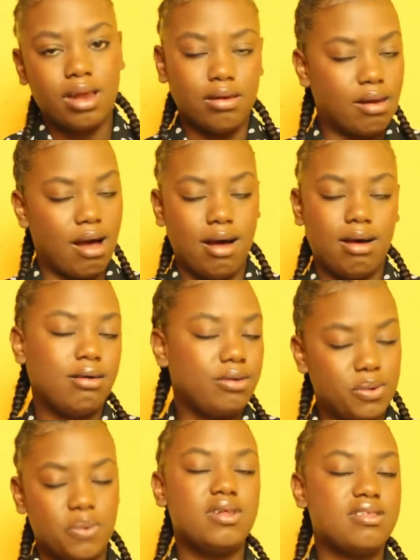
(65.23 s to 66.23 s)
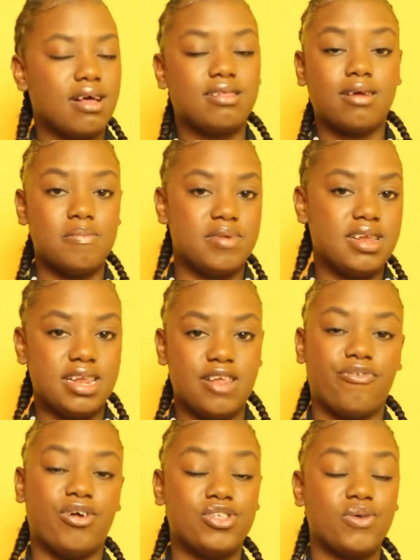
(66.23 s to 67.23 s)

nah, goals are completely different.